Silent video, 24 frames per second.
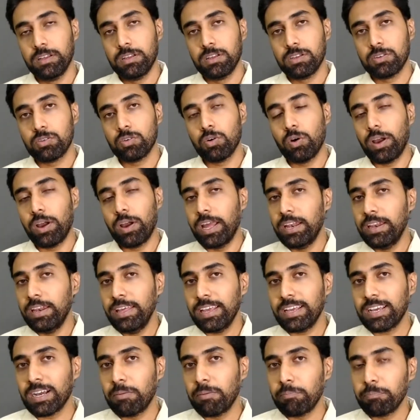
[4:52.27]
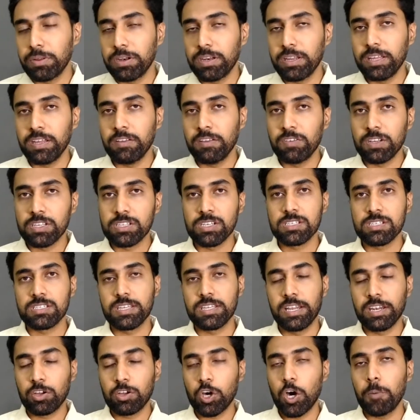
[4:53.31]
So any company which is
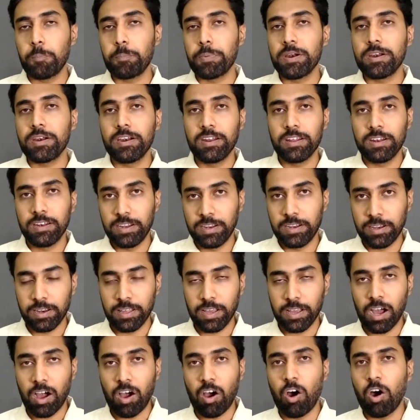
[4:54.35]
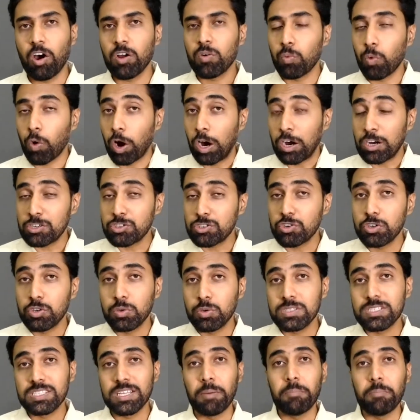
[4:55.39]
incorporated in India or wants to do
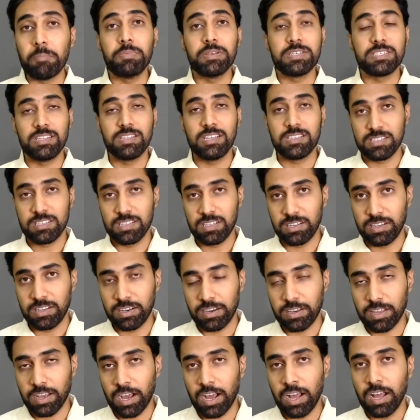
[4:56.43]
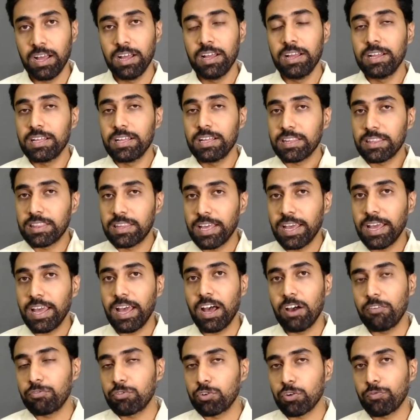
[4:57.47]
some business in India, they
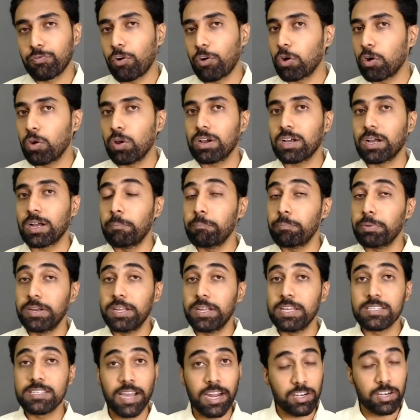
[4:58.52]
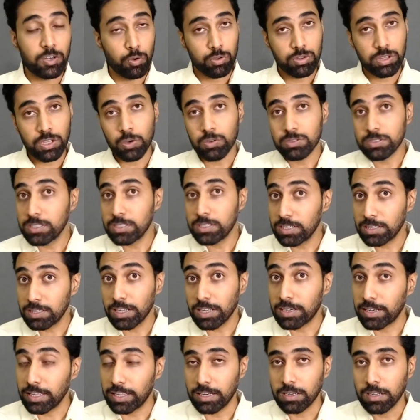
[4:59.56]
have to follow Companies Act
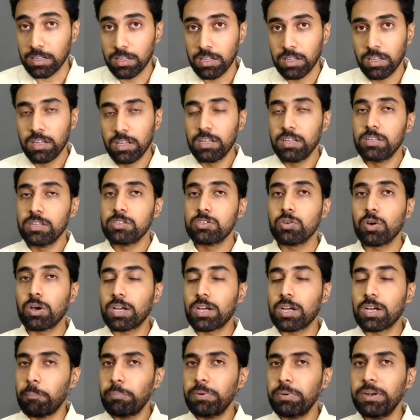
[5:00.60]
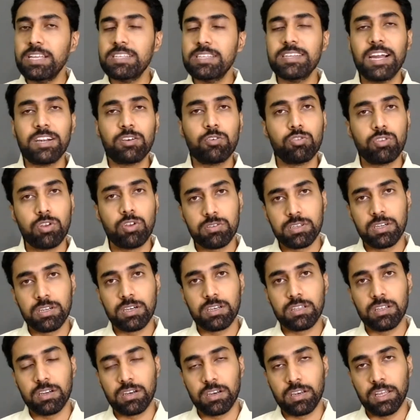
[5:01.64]
2013. So Companies Act
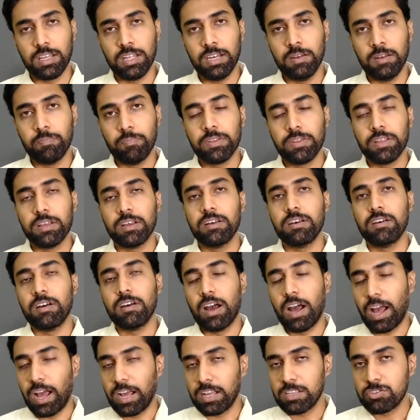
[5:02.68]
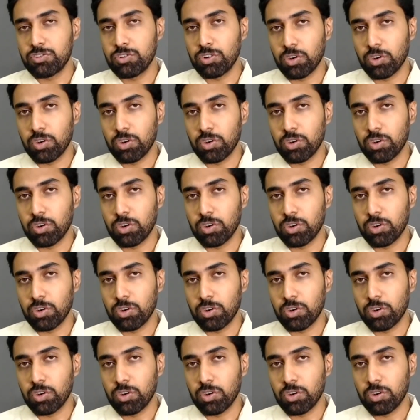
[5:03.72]
2013, as you